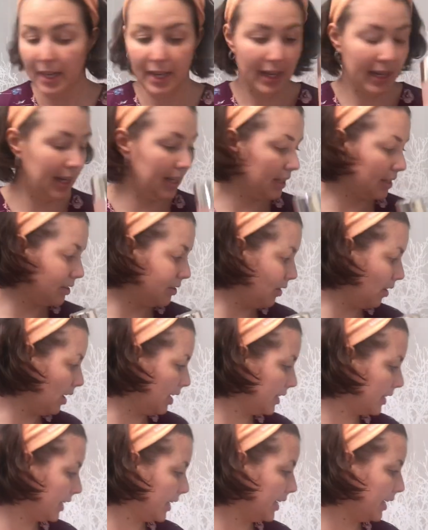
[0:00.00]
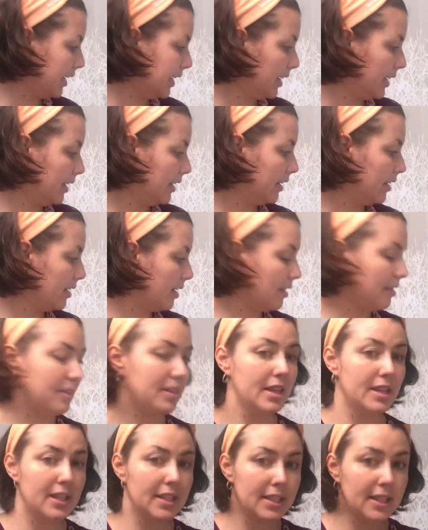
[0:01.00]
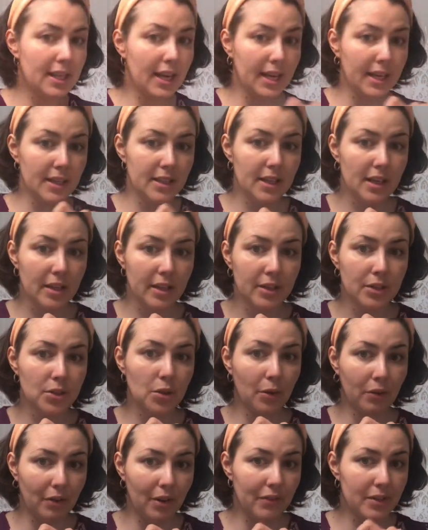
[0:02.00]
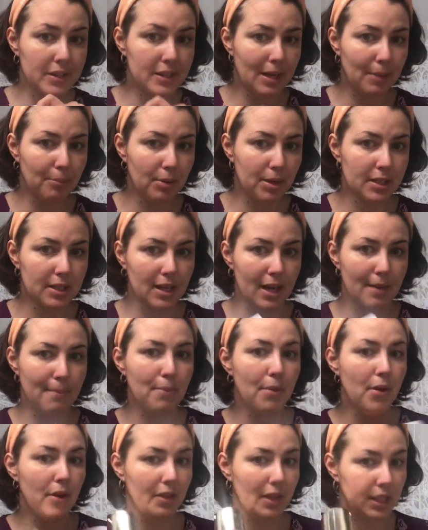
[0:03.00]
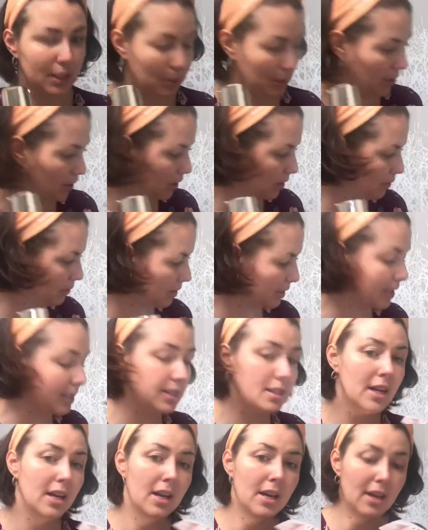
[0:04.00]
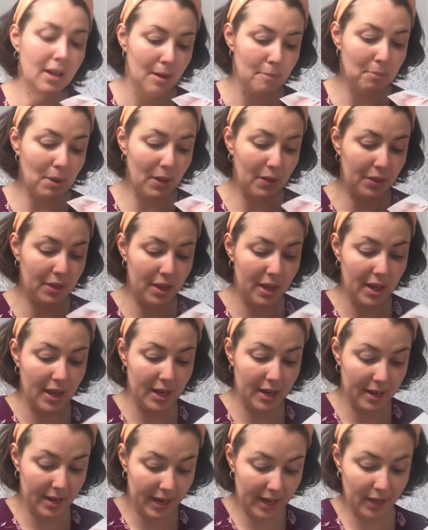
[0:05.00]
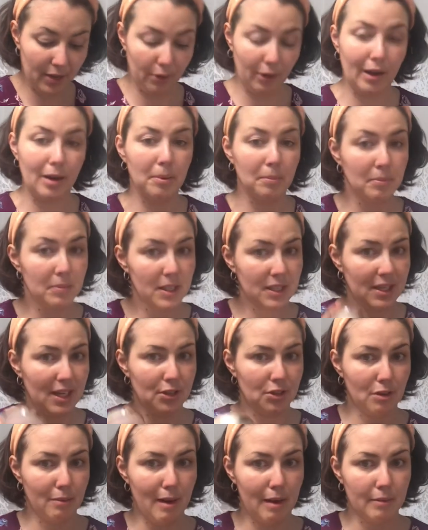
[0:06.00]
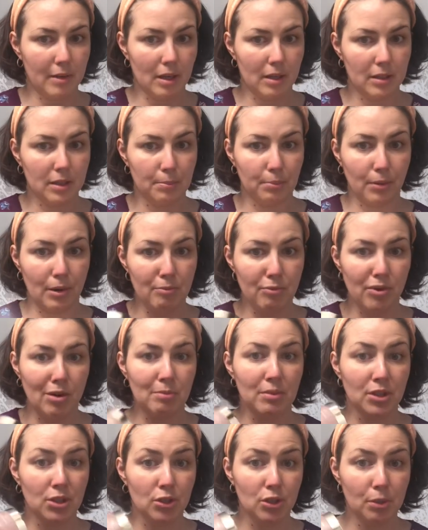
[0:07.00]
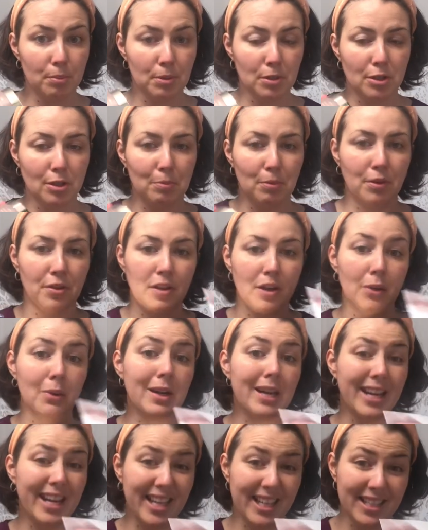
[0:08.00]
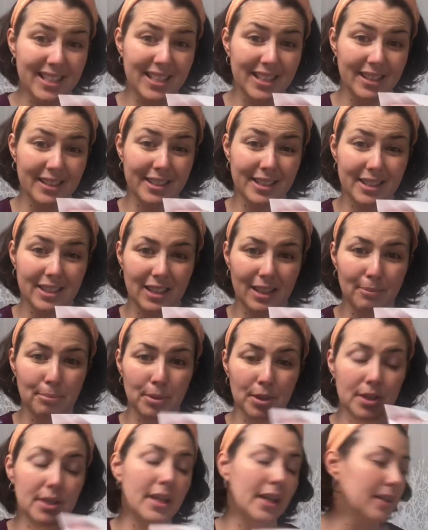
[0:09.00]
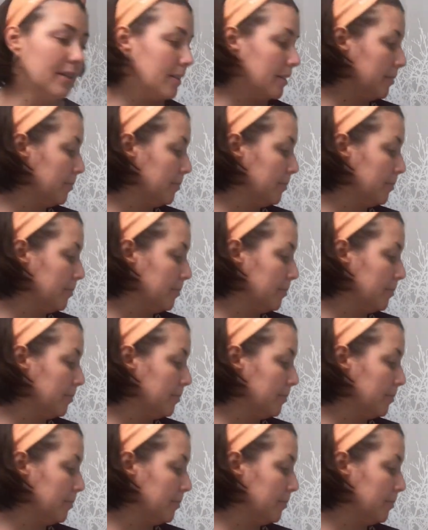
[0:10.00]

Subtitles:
is not in this set. So if you have a separate sample, that's when you can use this. But the night cream, the Tetrapeptide Supreme Cream, the super, super thick one, is in this sample set.